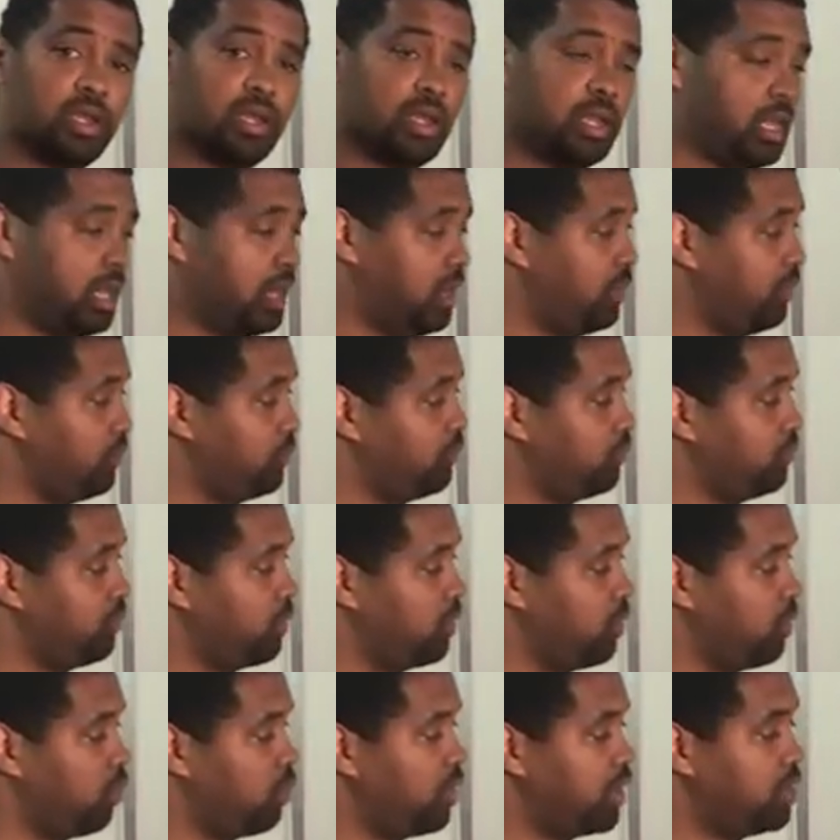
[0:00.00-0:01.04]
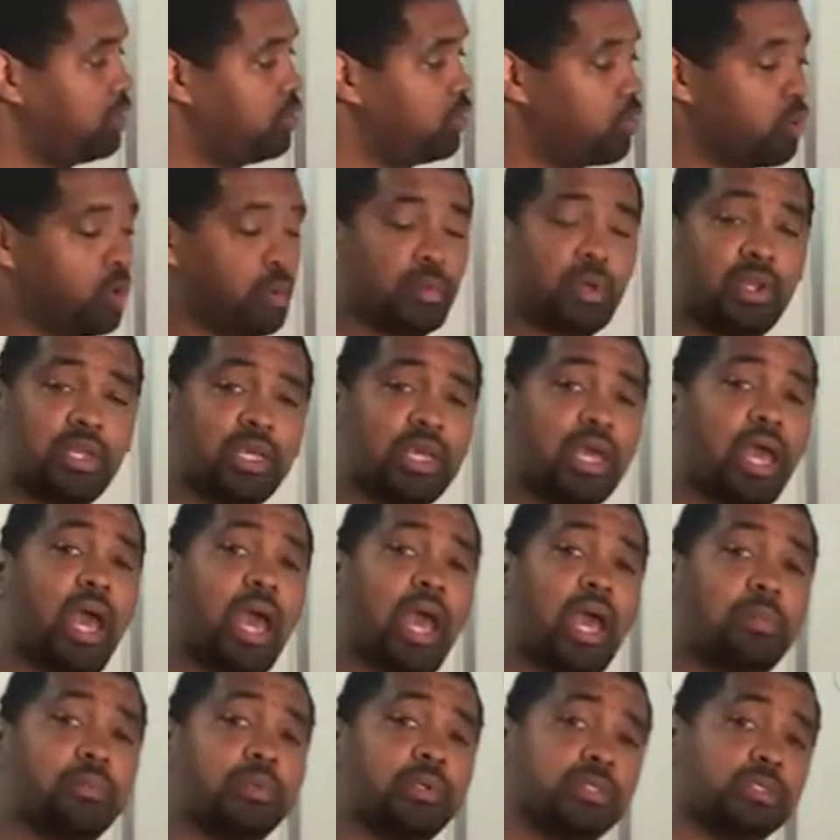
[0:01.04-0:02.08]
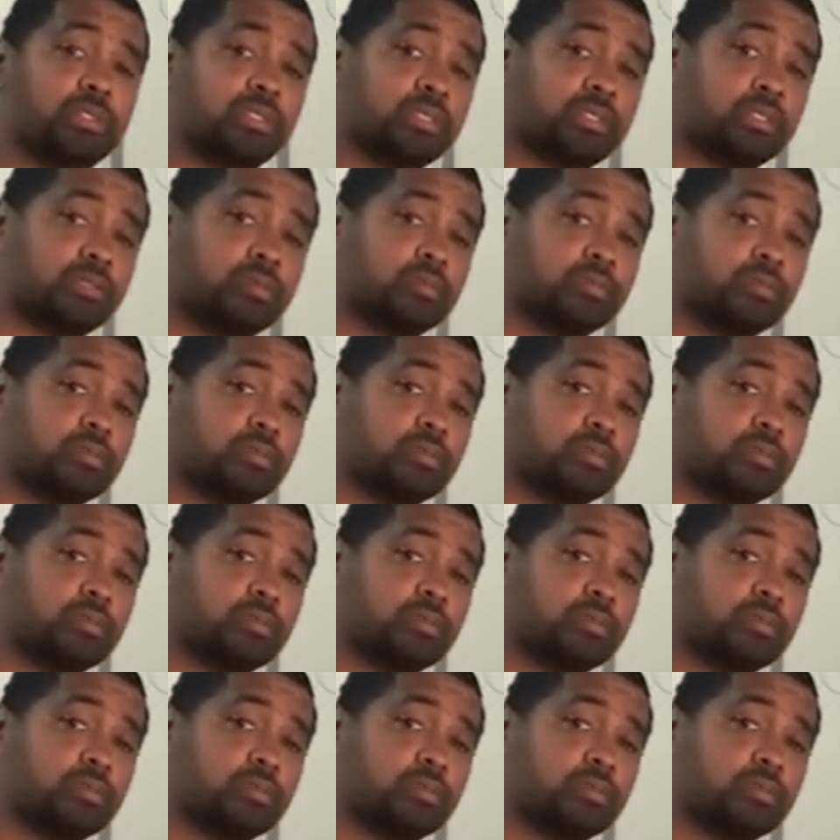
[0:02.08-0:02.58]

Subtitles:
Now, what normally happens